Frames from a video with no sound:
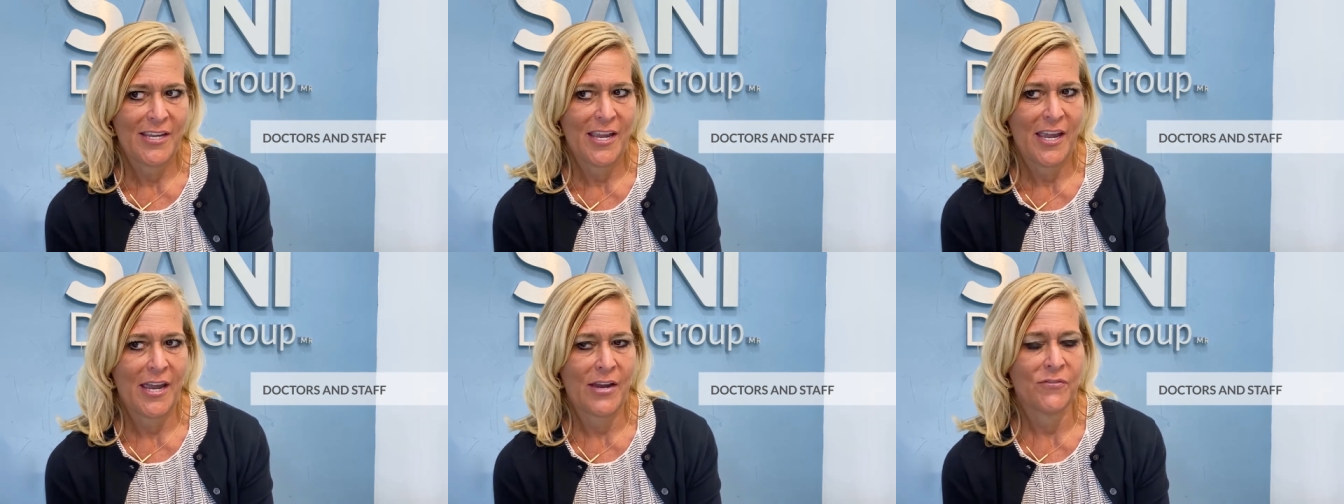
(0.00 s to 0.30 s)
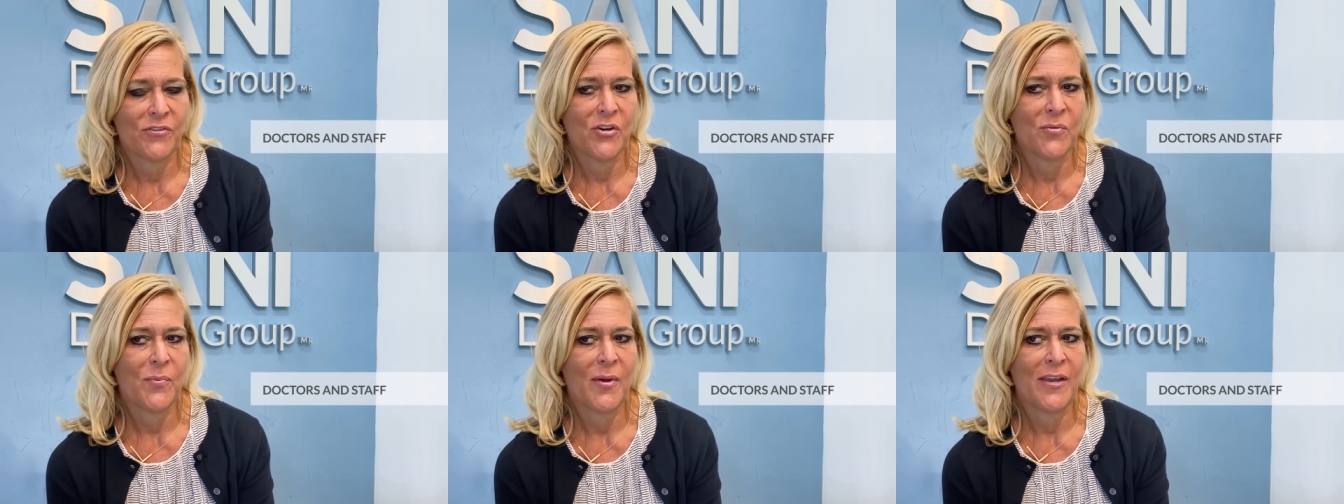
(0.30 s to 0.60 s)

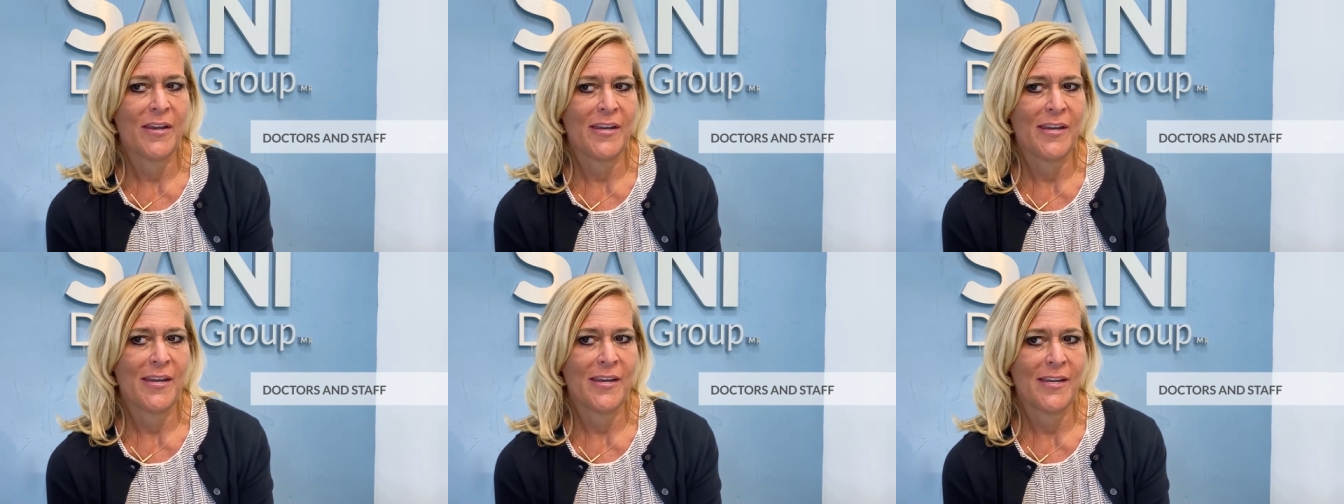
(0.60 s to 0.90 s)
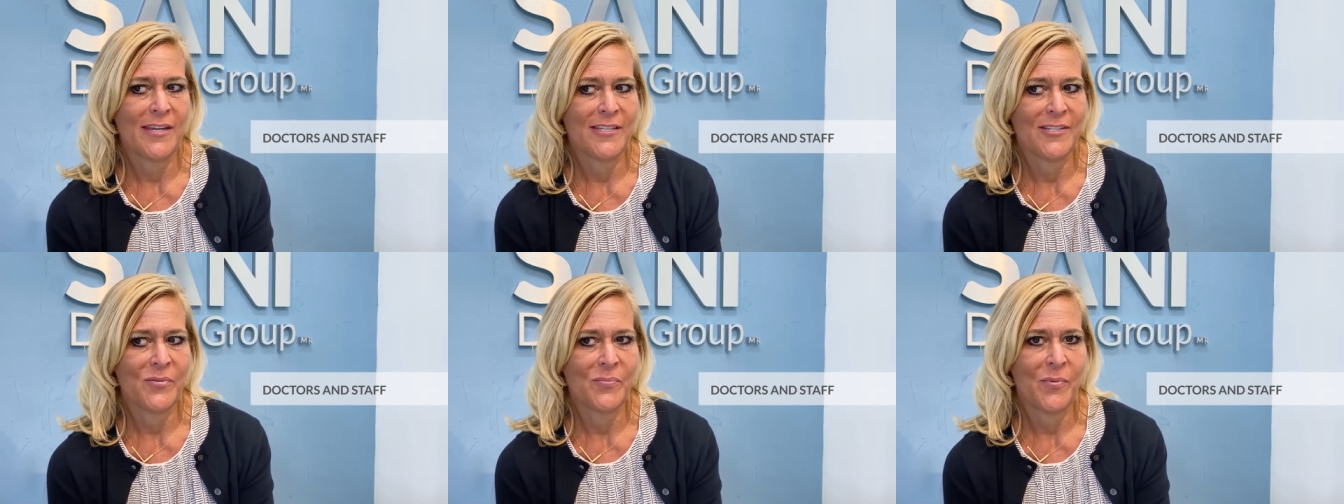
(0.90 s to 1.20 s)
Everybody
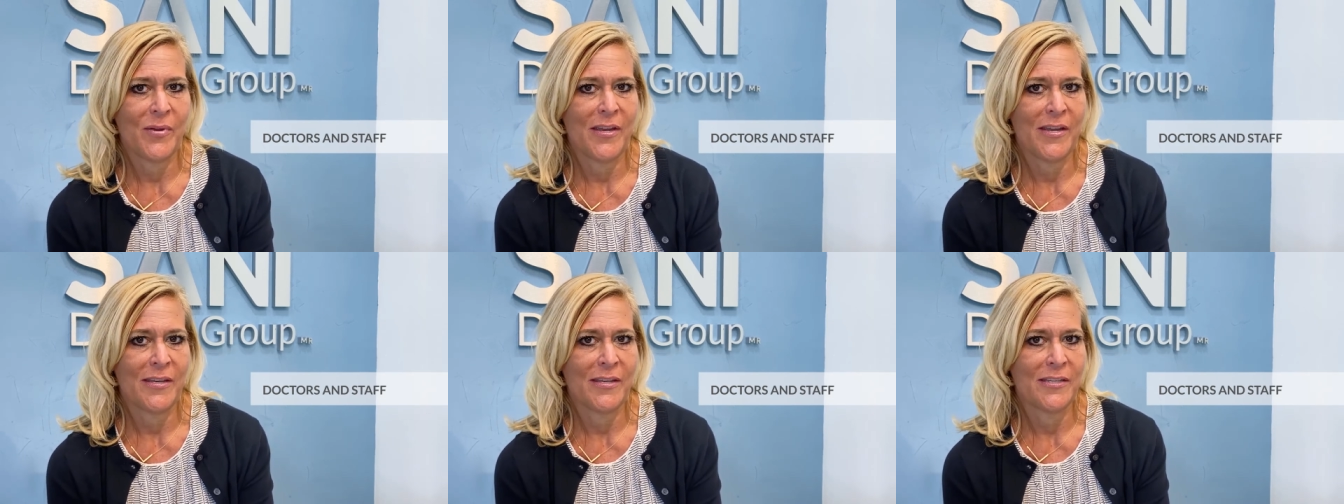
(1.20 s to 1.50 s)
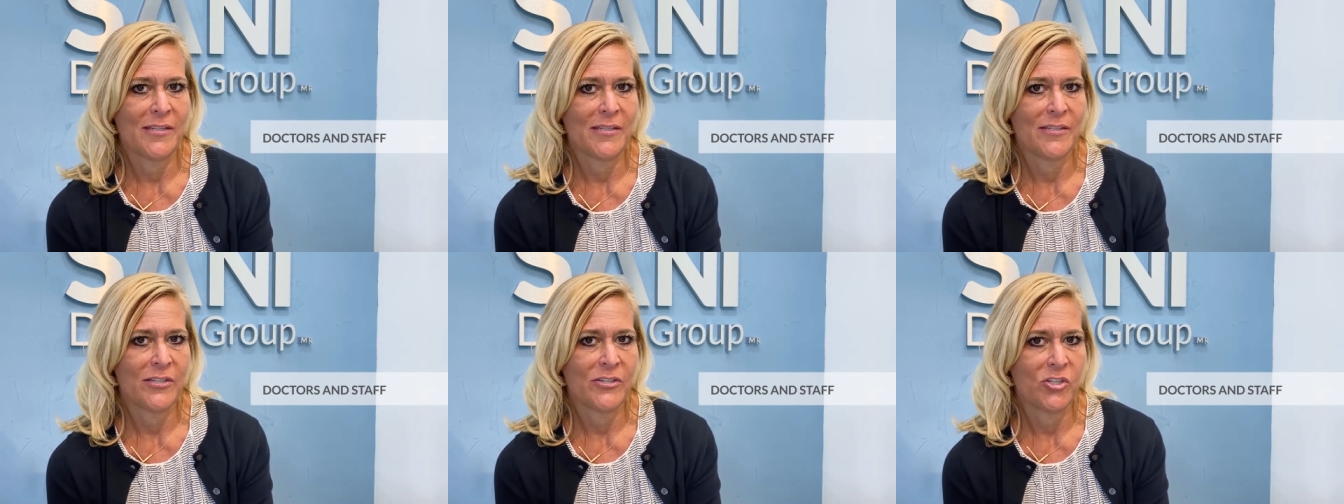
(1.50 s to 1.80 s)
has
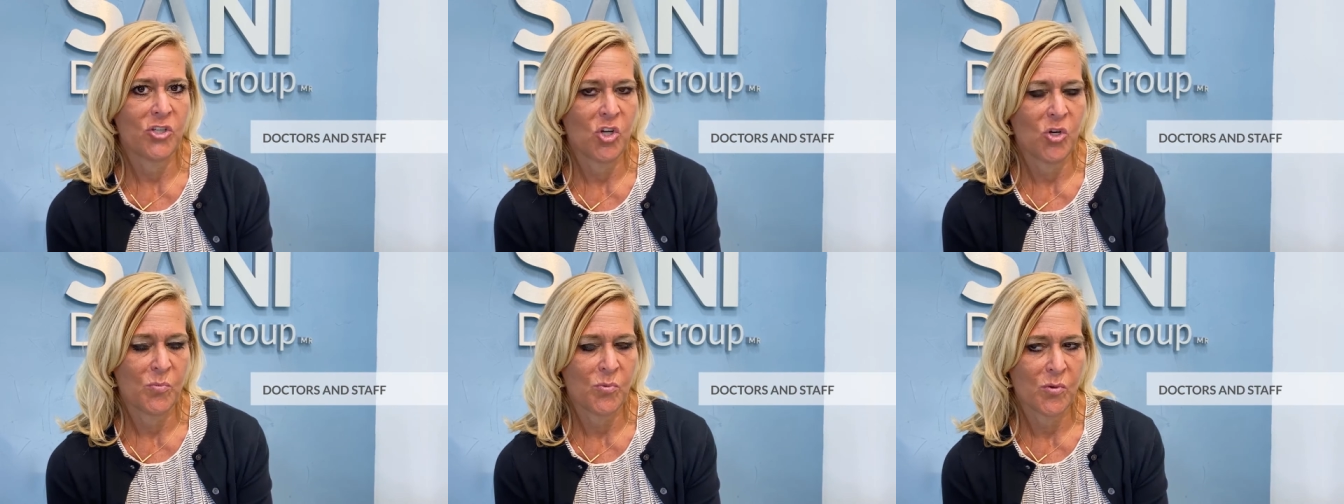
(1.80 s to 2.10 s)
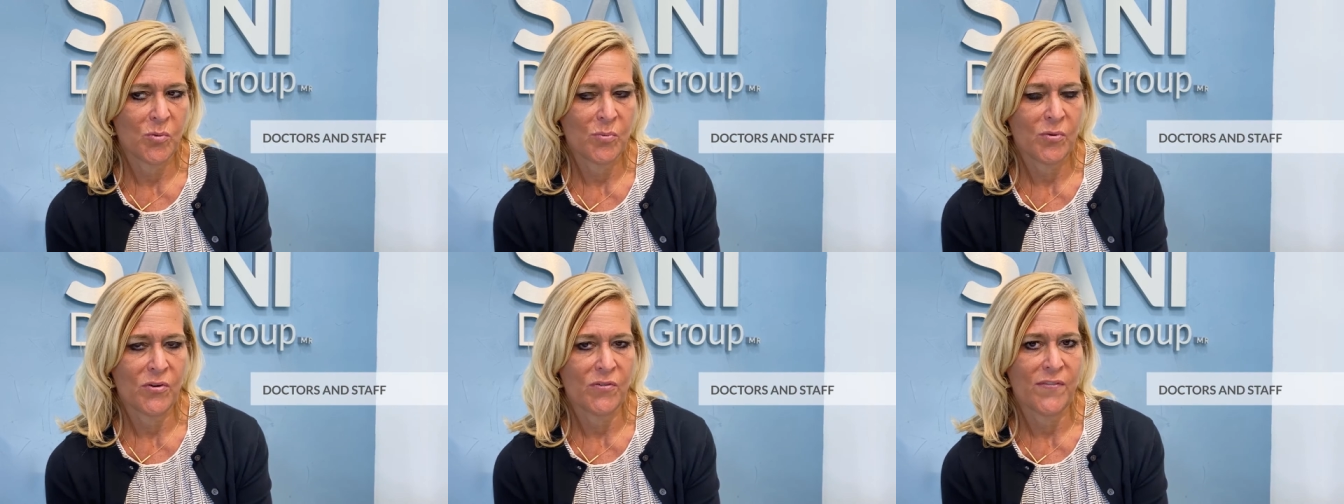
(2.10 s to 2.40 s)
been
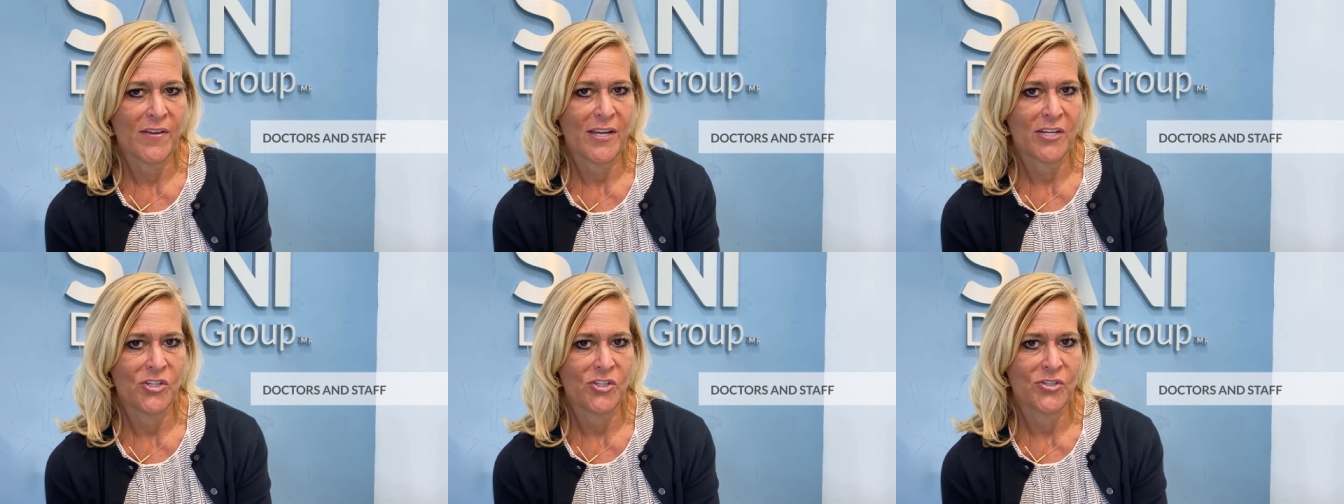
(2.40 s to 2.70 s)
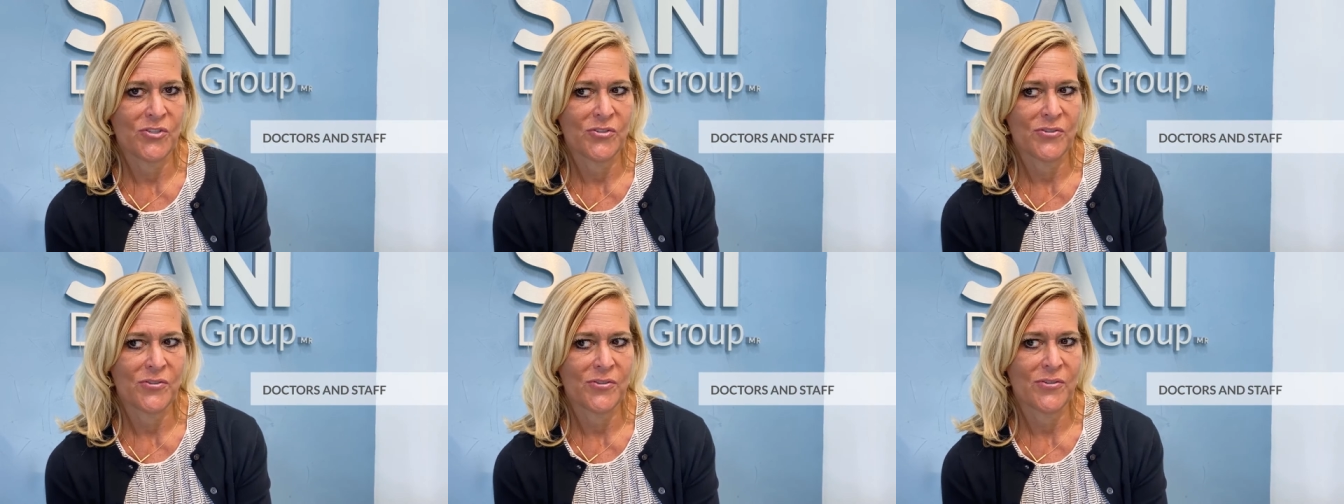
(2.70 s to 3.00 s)
super
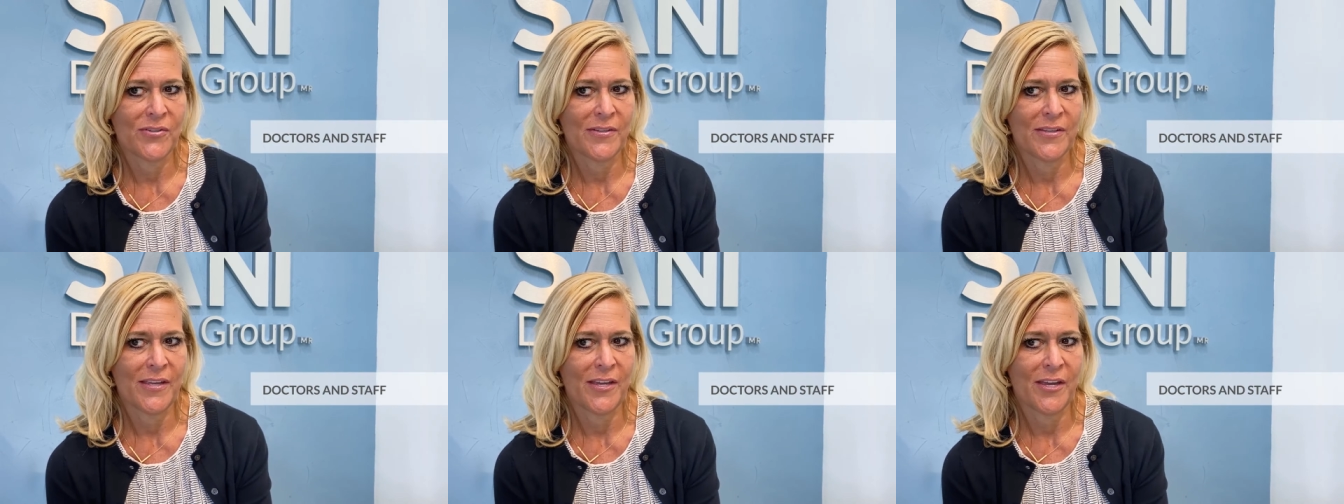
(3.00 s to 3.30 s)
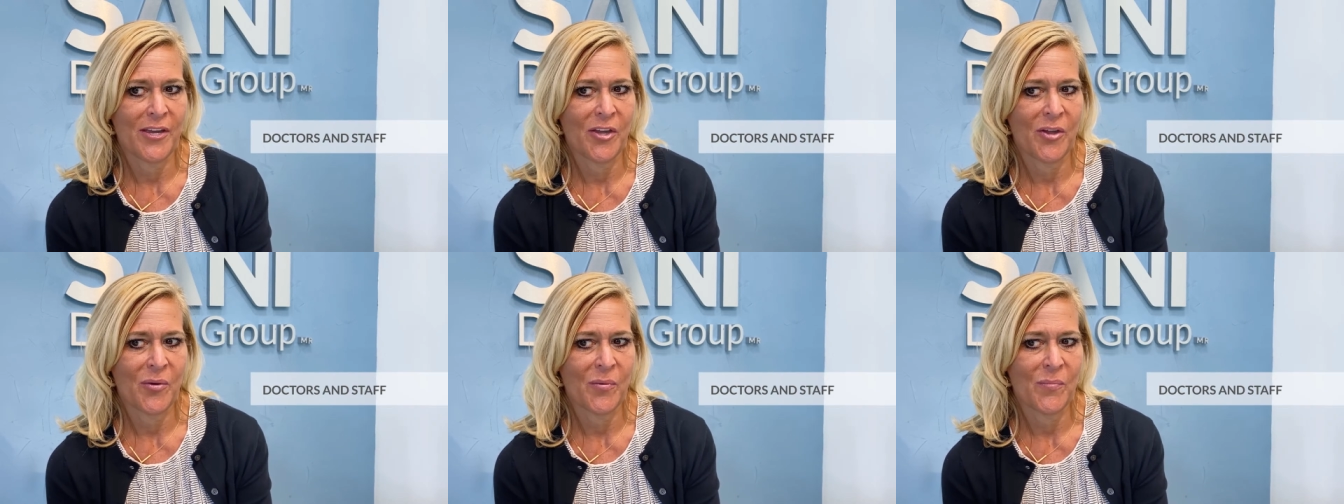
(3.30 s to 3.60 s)
professional
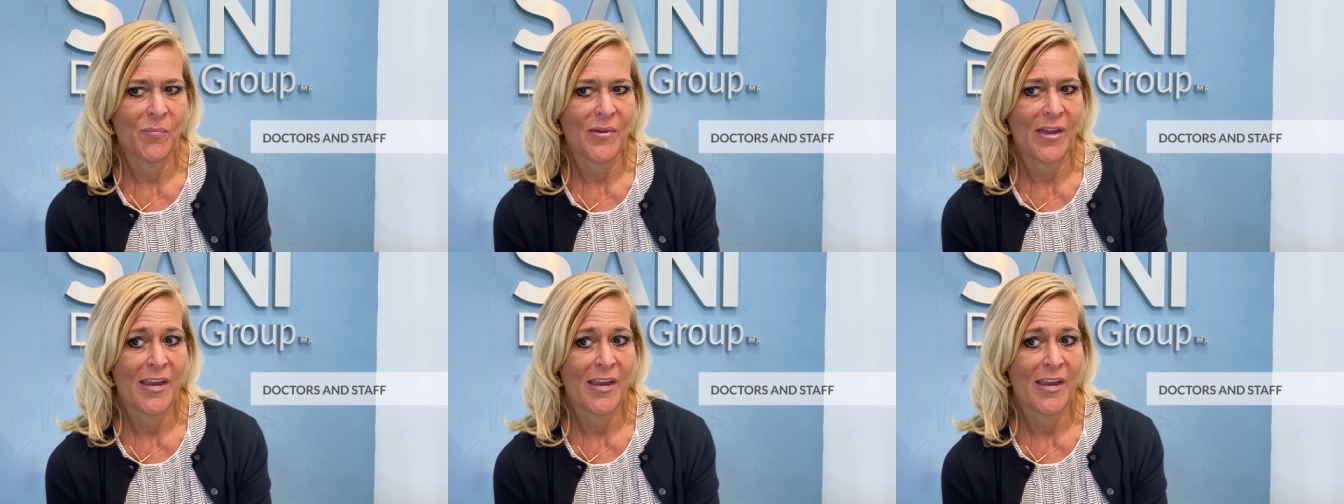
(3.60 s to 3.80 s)
um,